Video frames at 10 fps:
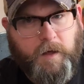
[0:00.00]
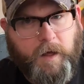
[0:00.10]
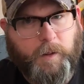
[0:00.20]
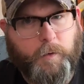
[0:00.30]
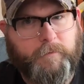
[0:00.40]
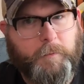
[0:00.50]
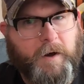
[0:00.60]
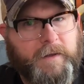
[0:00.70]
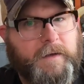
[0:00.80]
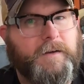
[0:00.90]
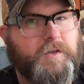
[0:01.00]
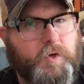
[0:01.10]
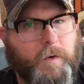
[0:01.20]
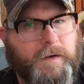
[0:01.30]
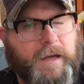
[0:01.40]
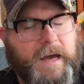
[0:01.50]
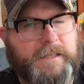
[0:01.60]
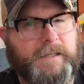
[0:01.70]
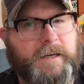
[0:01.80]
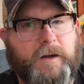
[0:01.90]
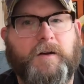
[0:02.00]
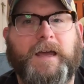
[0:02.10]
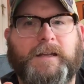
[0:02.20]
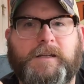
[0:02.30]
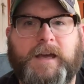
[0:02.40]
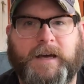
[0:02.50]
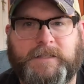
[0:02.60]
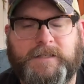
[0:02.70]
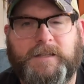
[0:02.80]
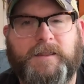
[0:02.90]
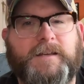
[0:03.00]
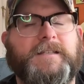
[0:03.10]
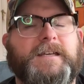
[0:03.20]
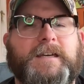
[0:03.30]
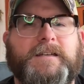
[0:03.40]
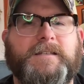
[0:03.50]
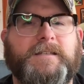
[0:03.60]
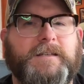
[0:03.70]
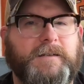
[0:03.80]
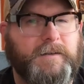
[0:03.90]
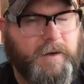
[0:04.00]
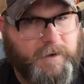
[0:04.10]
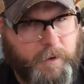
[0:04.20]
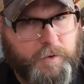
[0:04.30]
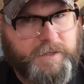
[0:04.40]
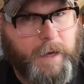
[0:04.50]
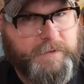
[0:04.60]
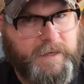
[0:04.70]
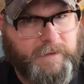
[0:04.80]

Hello, everybody. Jordan Gasly here. And yes, this is another top 10